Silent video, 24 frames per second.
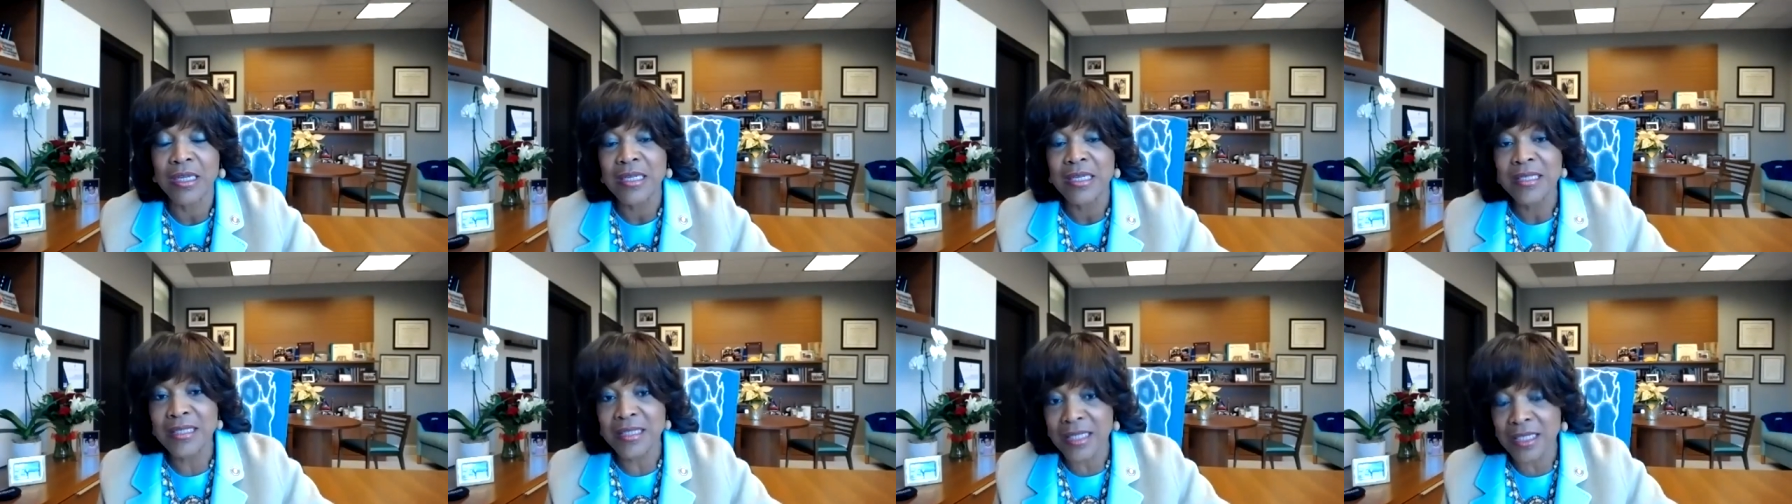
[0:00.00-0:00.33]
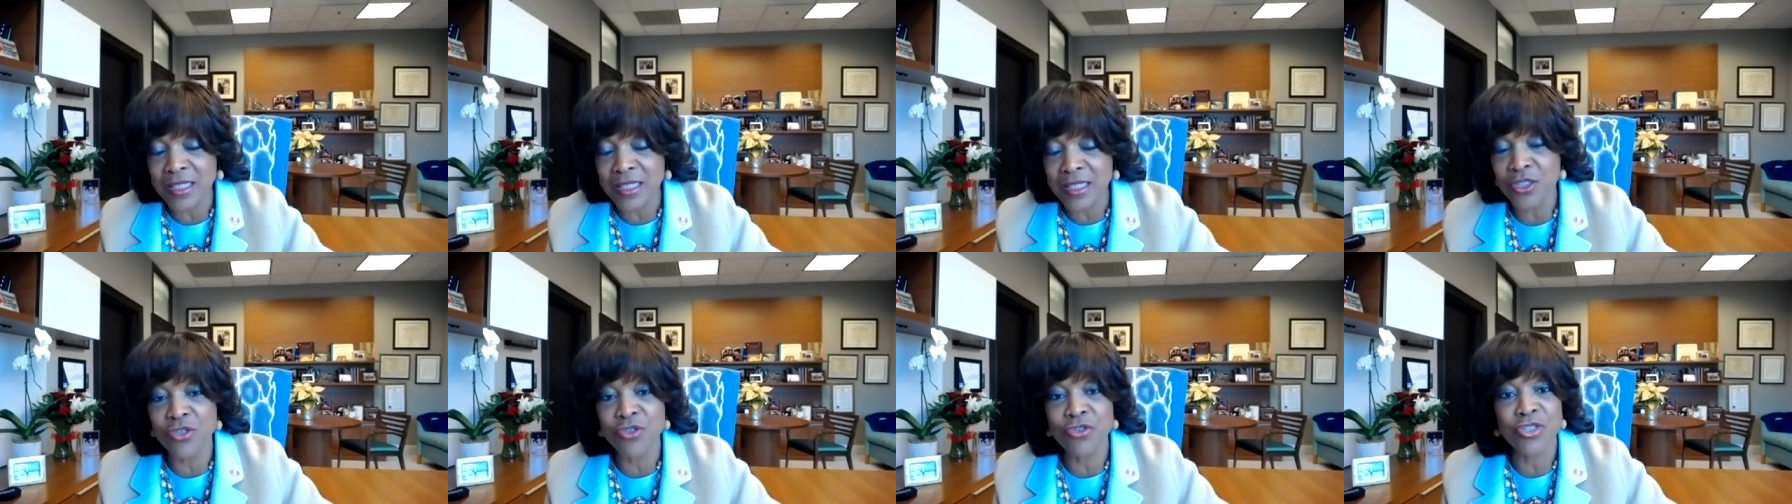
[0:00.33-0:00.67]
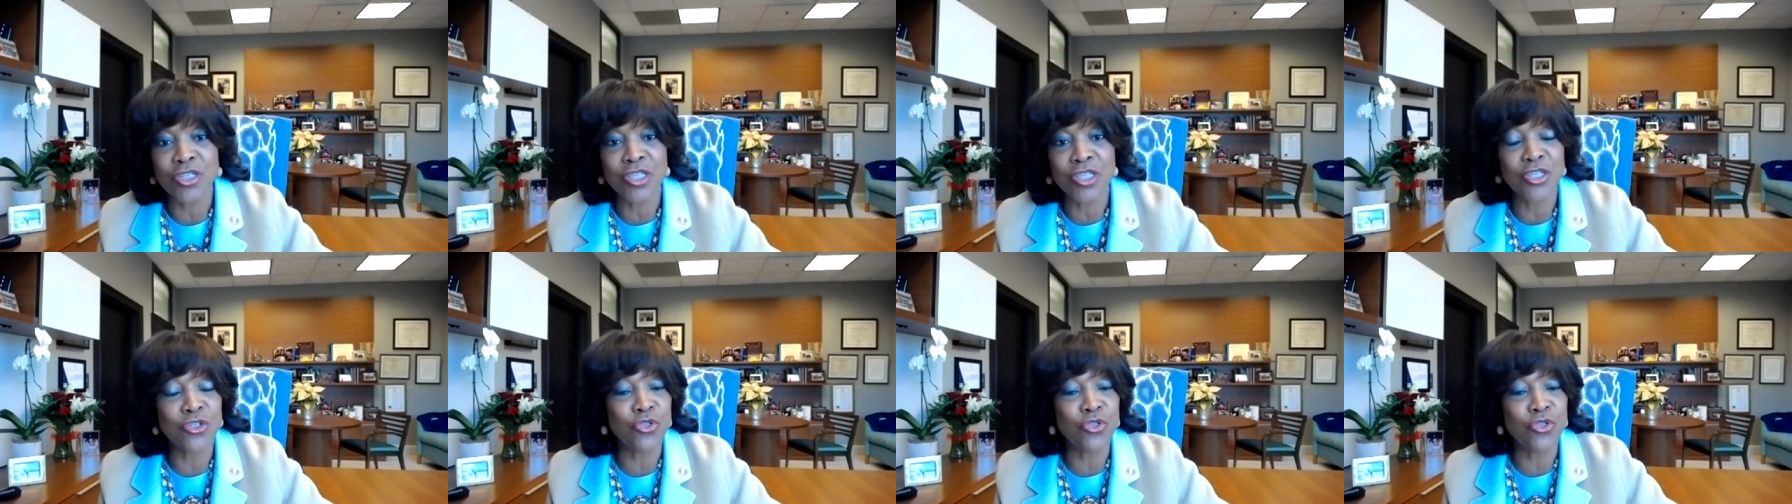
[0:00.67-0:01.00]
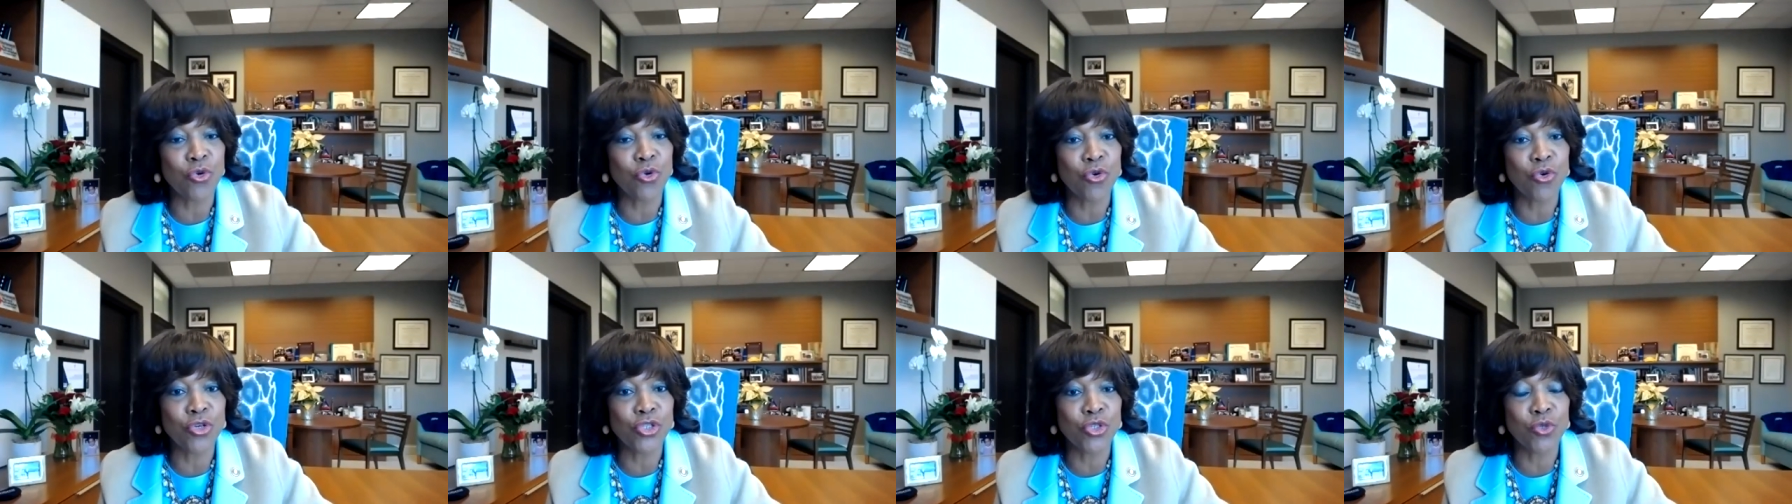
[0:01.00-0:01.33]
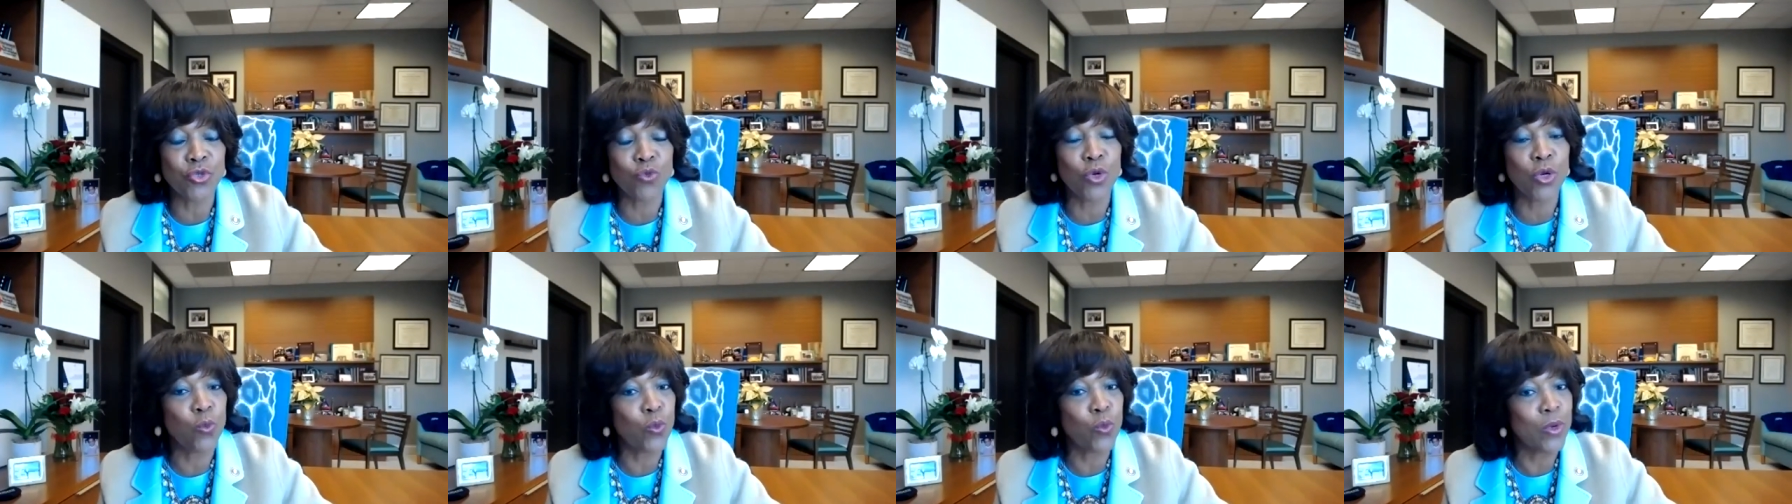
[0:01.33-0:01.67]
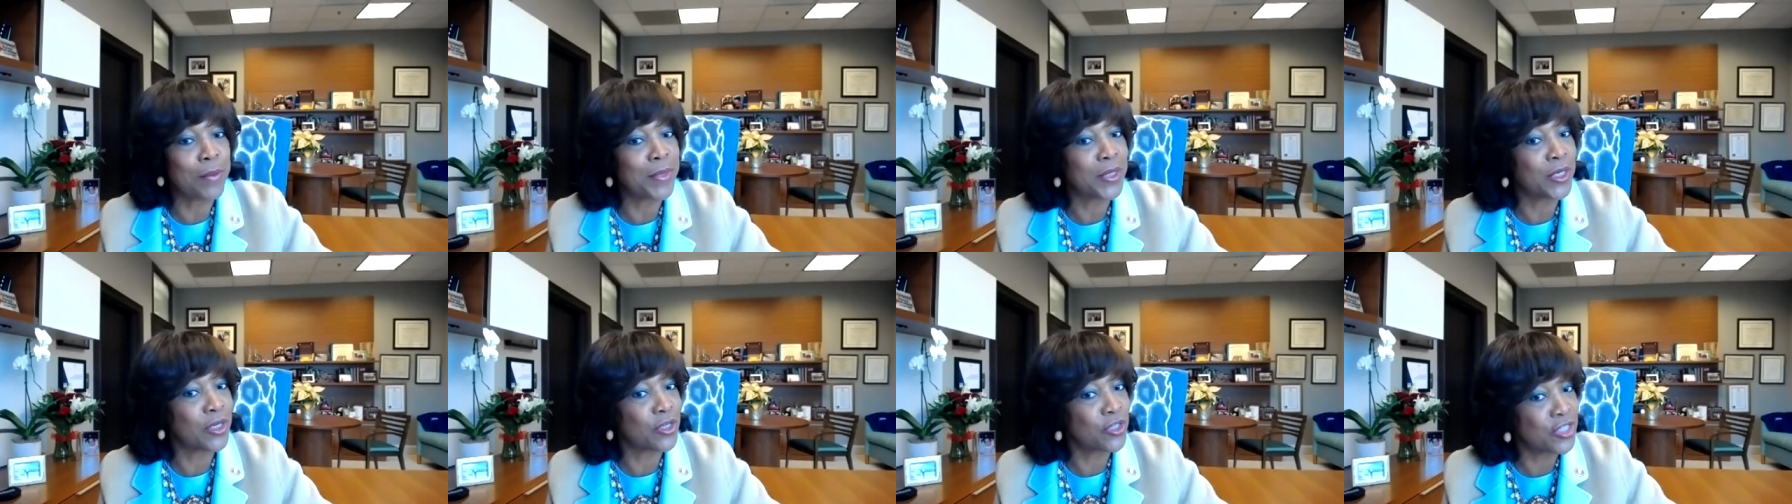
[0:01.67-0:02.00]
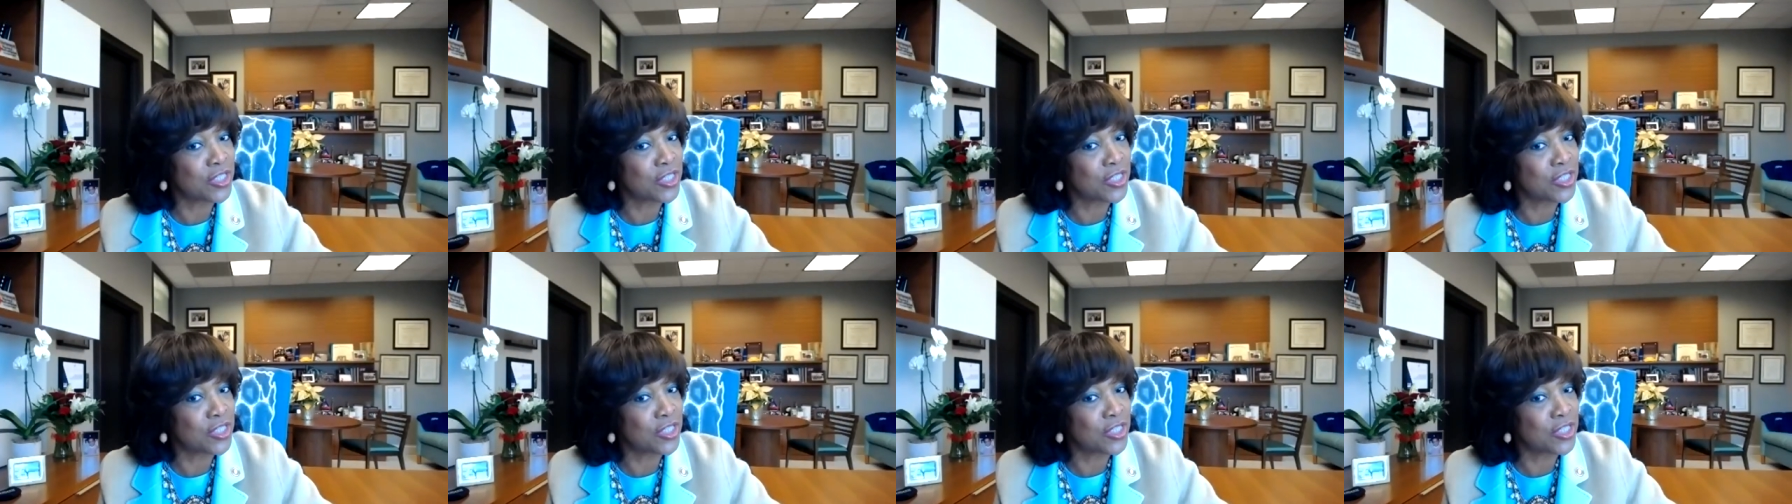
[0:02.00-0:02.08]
centers in Georgia where women are